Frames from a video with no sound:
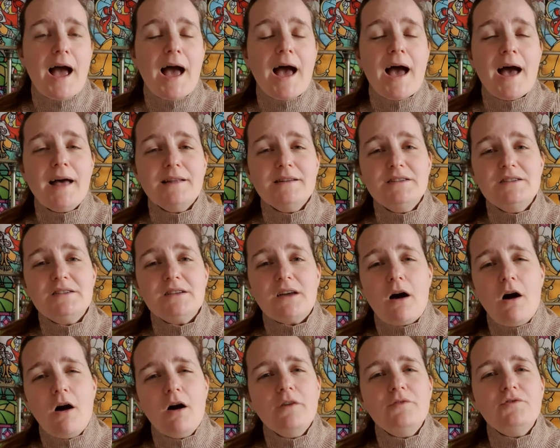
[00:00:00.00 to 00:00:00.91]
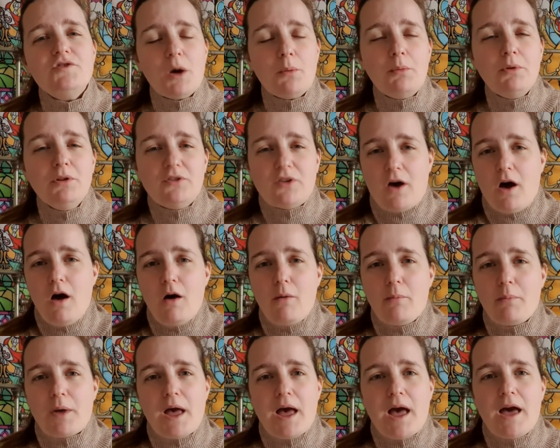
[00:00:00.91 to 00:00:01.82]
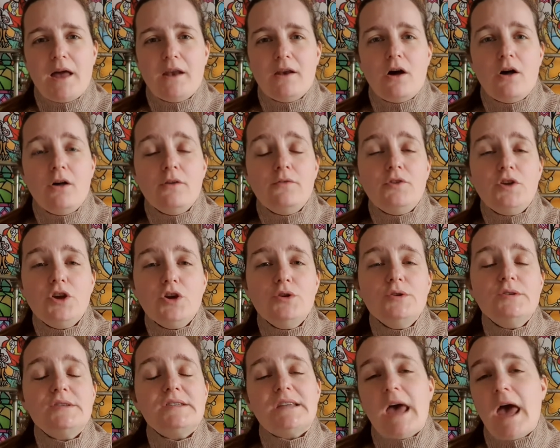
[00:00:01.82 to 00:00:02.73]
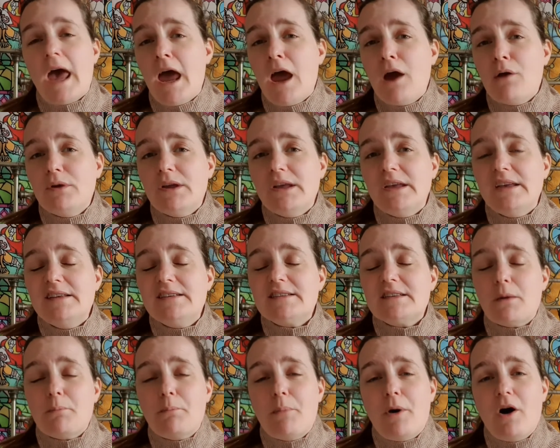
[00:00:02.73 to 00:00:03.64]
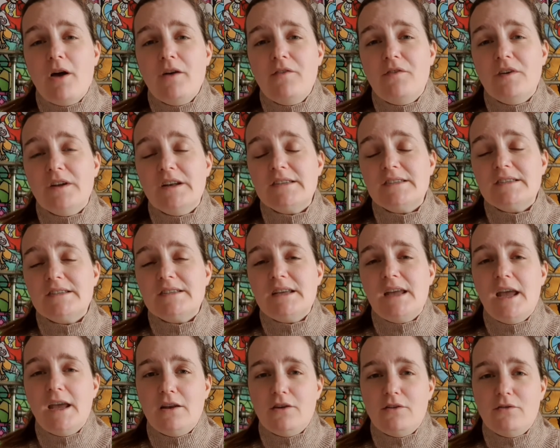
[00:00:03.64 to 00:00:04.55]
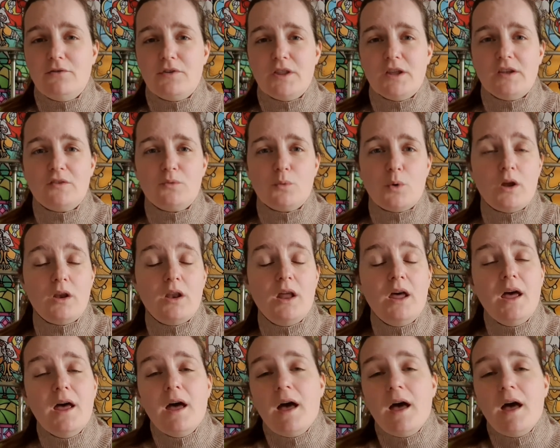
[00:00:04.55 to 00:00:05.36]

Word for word: and I've doubled up and I've used Ares by Felicity Heaton for this one.